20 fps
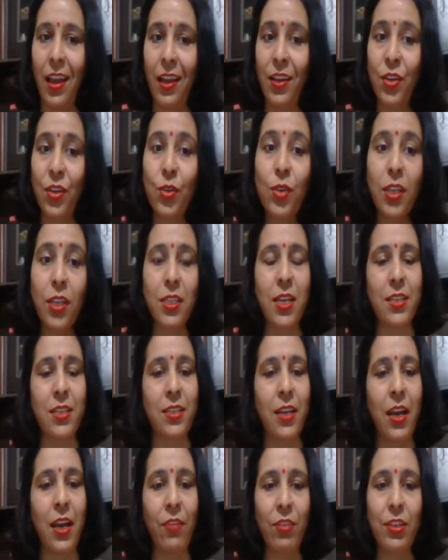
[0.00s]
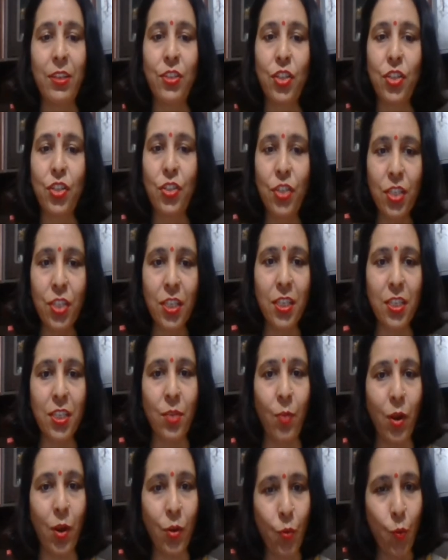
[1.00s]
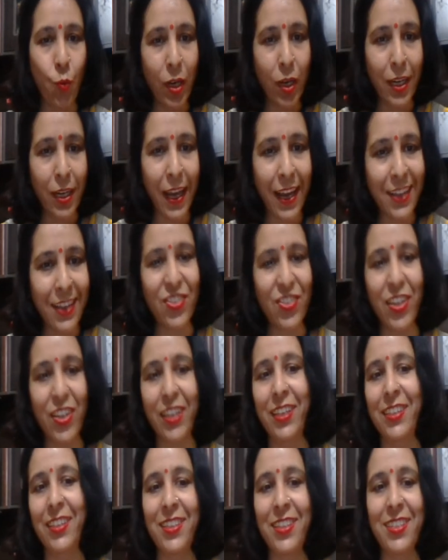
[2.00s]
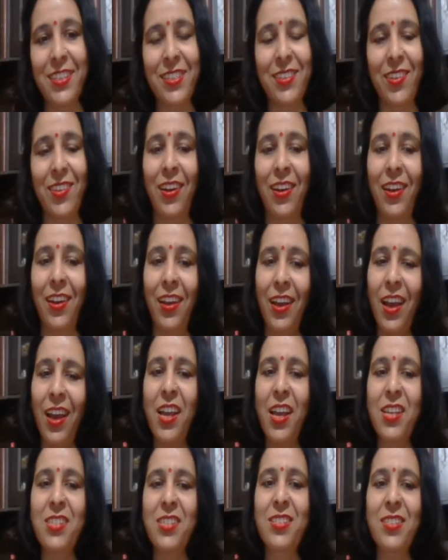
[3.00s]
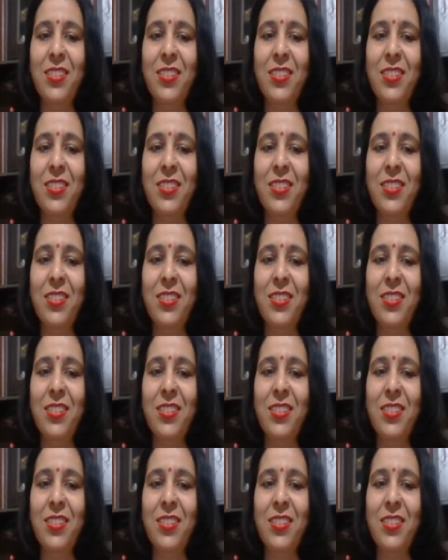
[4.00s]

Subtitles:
Today's session I will just discuss about what exactly this is.